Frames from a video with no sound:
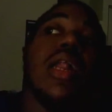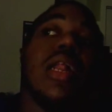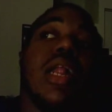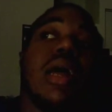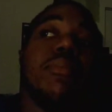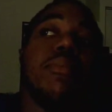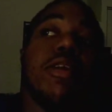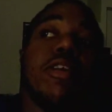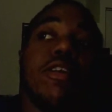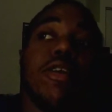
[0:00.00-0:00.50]

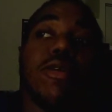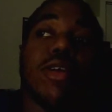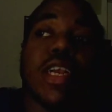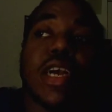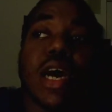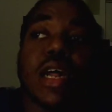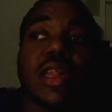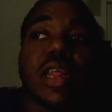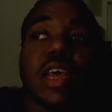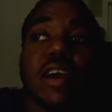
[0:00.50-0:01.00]
Let me know
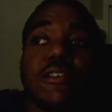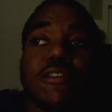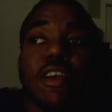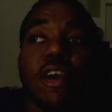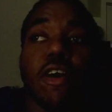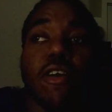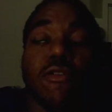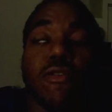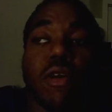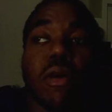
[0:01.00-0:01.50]
what y'all think of
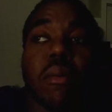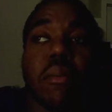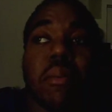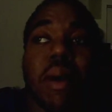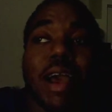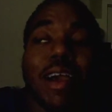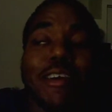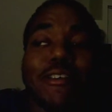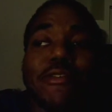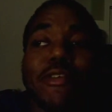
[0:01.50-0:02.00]
the overall
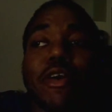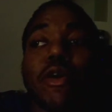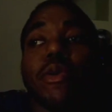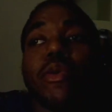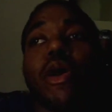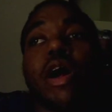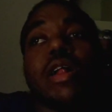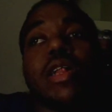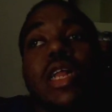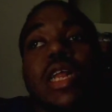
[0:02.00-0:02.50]
microphone
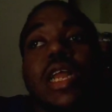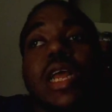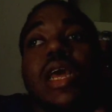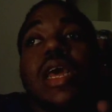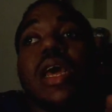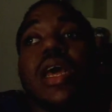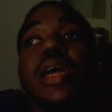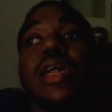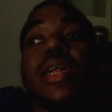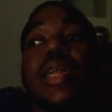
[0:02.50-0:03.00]

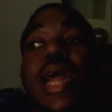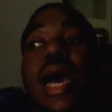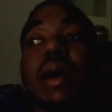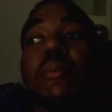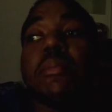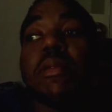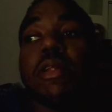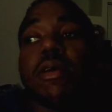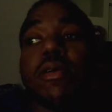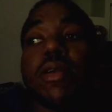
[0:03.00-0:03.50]
quality
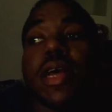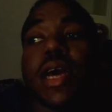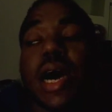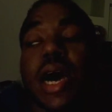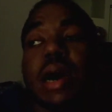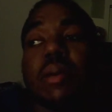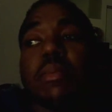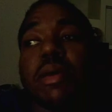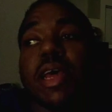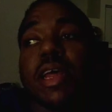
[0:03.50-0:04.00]
down below in the
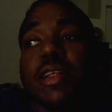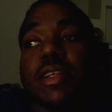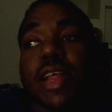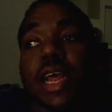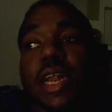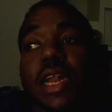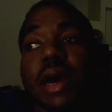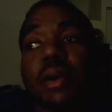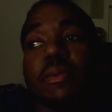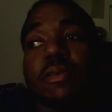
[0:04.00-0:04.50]

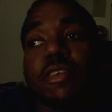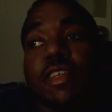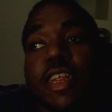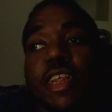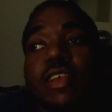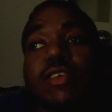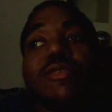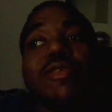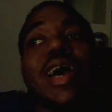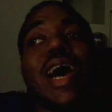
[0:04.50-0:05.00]
comments, and I will
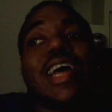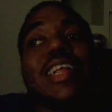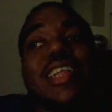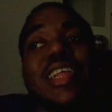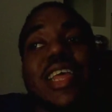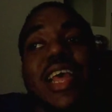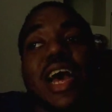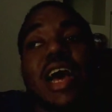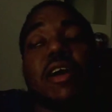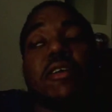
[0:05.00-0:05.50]
see you
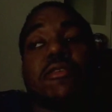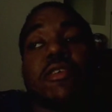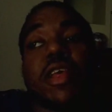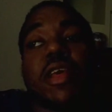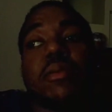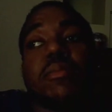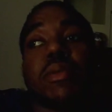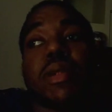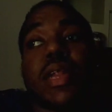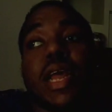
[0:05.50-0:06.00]
guys and gals
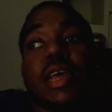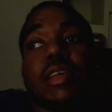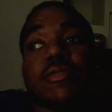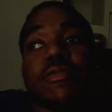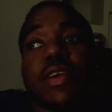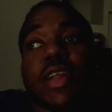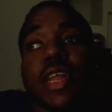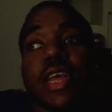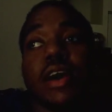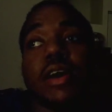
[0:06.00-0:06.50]
in my
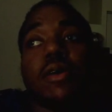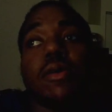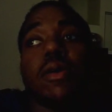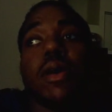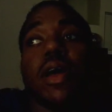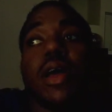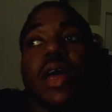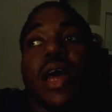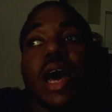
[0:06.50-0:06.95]
next video.